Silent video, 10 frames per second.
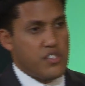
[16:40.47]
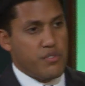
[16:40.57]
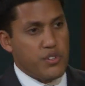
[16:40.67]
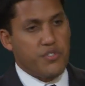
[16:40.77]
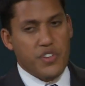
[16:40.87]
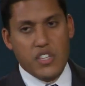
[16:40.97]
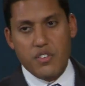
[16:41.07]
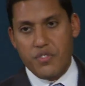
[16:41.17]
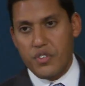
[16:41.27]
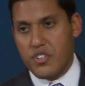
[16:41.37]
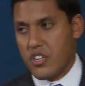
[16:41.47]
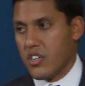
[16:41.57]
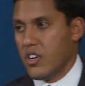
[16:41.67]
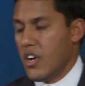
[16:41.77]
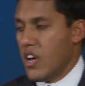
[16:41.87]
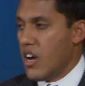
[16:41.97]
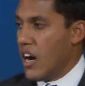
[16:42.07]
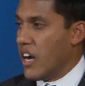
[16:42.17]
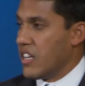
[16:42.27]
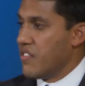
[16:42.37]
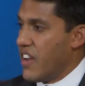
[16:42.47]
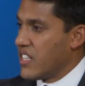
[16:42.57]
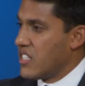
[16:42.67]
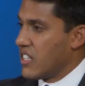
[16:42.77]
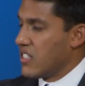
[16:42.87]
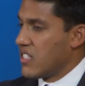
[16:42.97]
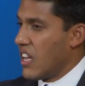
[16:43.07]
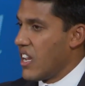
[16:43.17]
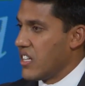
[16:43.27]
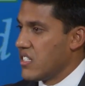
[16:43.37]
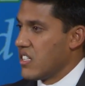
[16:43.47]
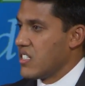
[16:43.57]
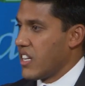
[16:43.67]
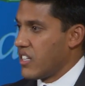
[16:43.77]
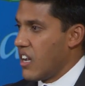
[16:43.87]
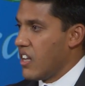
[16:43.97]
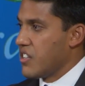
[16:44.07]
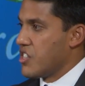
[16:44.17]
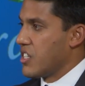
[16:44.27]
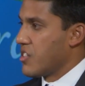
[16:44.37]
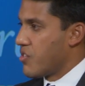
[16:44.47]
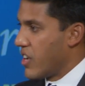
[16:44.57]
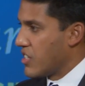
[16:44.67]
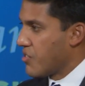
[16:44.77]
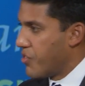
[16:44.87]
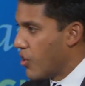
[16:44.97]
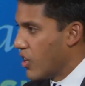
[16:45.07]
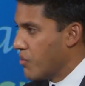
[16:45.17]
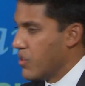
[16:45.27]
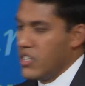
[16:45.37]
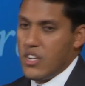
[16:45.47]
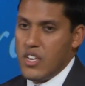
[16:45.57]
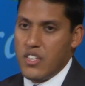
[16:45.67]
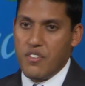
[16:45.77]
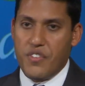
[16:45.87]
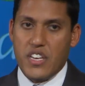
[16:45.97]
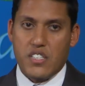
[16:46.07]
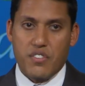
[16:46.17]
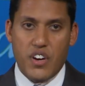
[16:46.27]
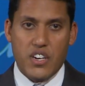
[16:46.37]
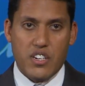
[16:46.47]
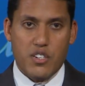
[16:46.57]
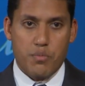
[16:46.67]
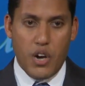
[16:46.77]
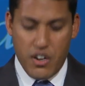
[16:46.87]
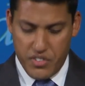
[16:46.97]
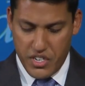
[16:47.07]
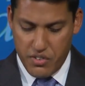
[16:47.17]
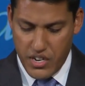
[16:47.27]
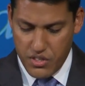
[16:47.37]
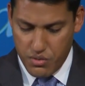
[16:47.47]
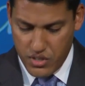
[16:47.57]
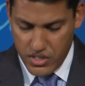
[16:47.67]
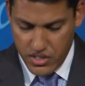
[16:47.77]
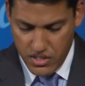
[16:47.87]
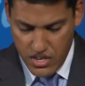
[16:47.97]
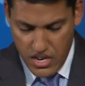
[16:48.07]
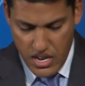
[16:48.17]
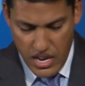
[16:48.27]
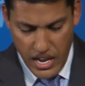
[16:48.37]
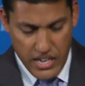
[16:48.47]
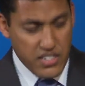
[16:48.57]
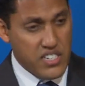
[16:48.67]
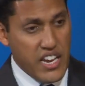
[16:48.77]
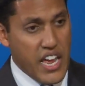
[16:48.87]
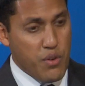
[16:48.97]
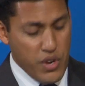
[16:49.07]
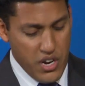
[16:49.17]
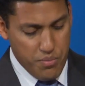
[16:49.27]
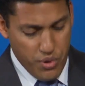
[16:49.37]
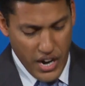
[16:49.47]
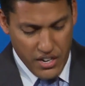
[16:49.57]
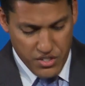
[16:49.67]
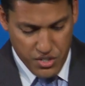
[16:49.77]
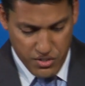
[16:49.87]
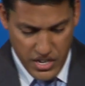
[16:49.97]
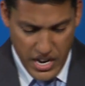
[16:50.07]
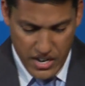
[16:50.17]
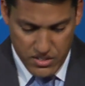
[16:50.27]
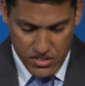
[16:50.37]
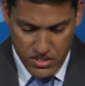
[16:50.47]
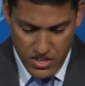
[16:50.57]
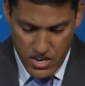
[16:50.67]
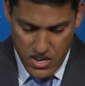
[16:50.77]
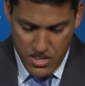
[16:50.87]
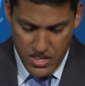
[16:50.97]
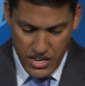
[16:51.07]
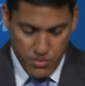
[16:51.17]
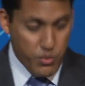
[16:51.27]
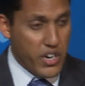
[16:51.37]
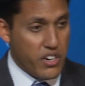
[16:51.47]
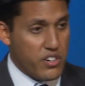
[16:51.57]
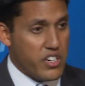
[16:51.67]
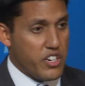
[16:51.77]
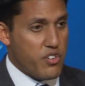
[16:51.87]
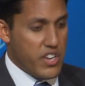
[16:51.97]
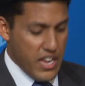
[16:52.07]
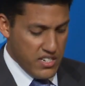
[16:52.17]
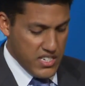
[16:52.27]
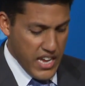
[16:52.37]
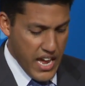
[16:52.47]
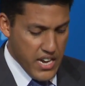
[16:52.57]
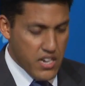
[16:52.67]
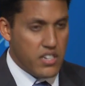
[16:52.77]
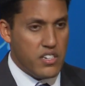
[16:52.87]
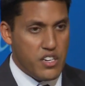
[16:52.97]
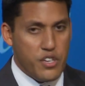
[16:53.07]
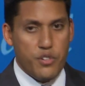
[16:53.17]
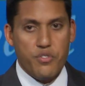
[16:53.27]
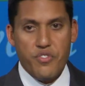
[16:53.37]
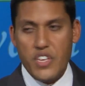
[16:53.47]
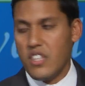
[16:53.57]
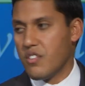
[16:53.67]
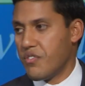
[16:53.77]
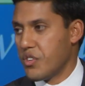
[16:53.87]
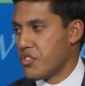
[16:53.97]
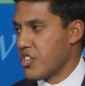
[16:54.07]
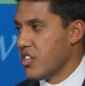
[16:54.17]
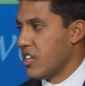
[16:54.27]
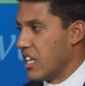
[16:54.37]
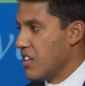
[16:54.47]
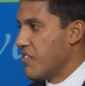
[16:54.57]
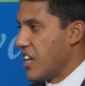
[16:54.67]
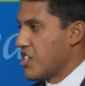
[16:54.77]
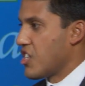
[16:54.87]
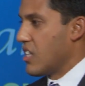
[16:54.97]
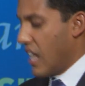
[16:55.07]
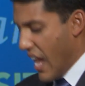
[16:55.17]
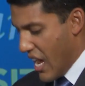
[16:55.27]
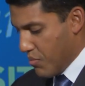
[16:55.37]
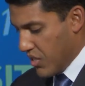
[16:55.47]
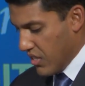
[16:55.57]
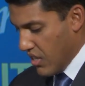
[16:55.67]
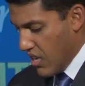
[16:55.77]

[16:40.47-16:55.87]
through Feed the Future on investing in science and technology to transform the face of hunger and poverty around the world. And today we are proud to announce that we are going to create 10 new Feed the Future innovation labs